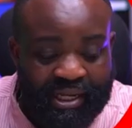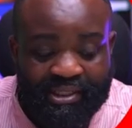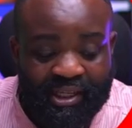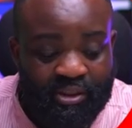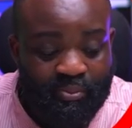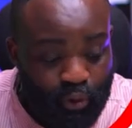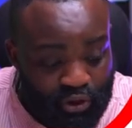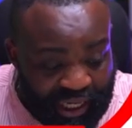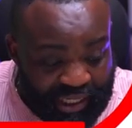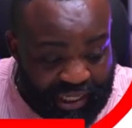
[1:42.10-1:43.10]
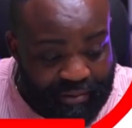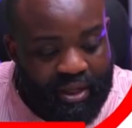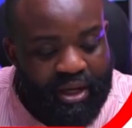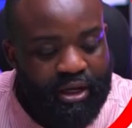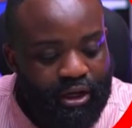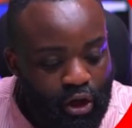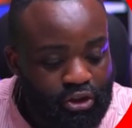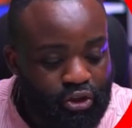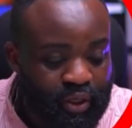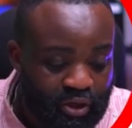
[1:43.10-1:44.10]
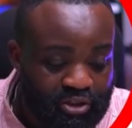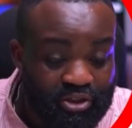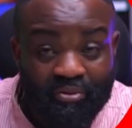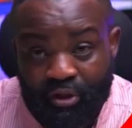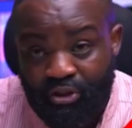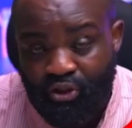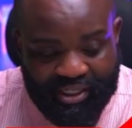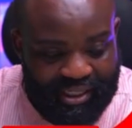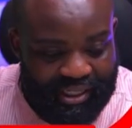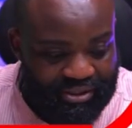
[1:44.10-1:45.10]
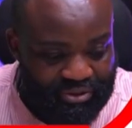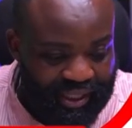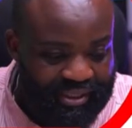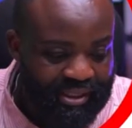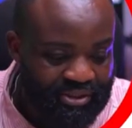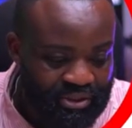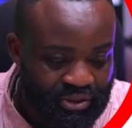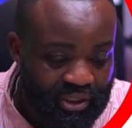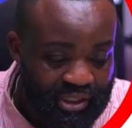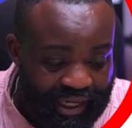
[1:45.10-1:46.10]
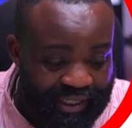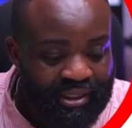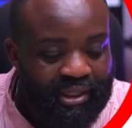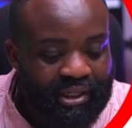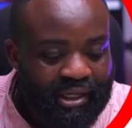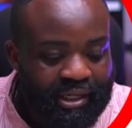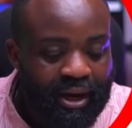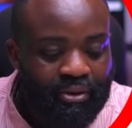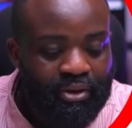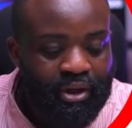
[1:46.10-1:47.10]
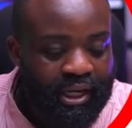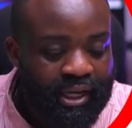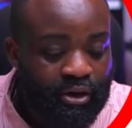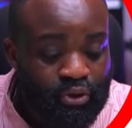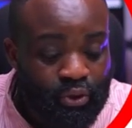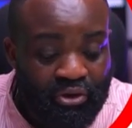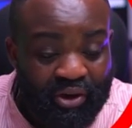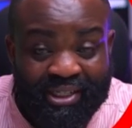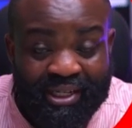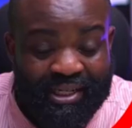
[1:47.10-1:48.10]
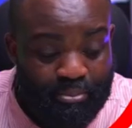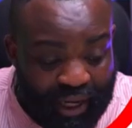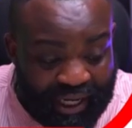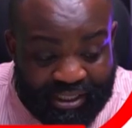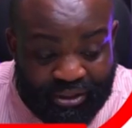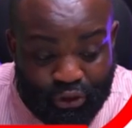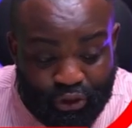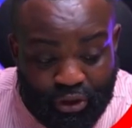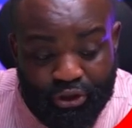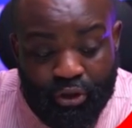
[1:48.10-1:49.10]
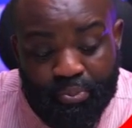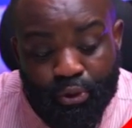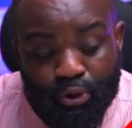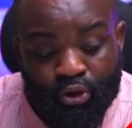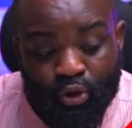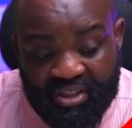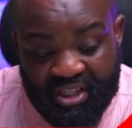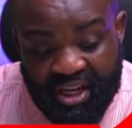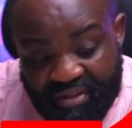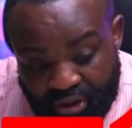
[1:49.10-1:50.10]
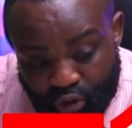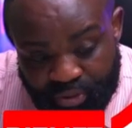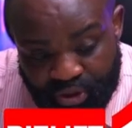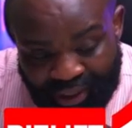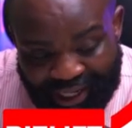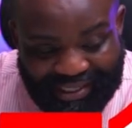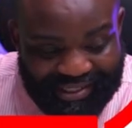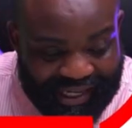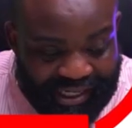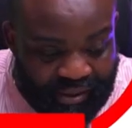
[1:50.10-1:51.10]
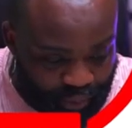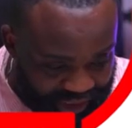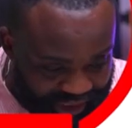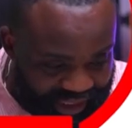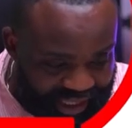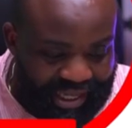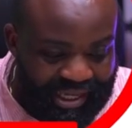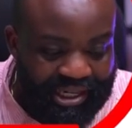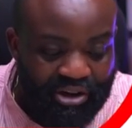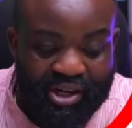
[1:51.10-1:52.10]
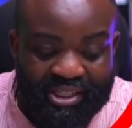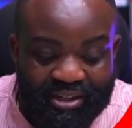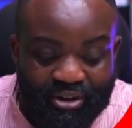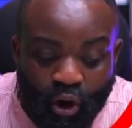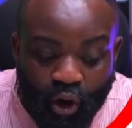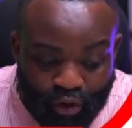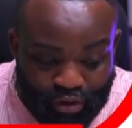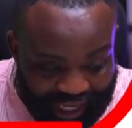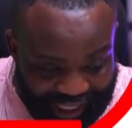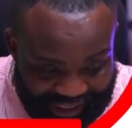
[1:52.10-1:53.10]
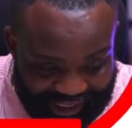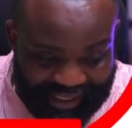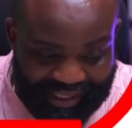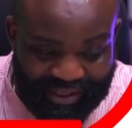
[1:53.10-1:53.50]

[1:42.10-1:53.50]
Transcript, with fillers: and it says the project name, Luxury Custom Furniture Excellence, right? Let's just call it that. Now, it also created a brand introduction, product or service description and selling points. Created all that,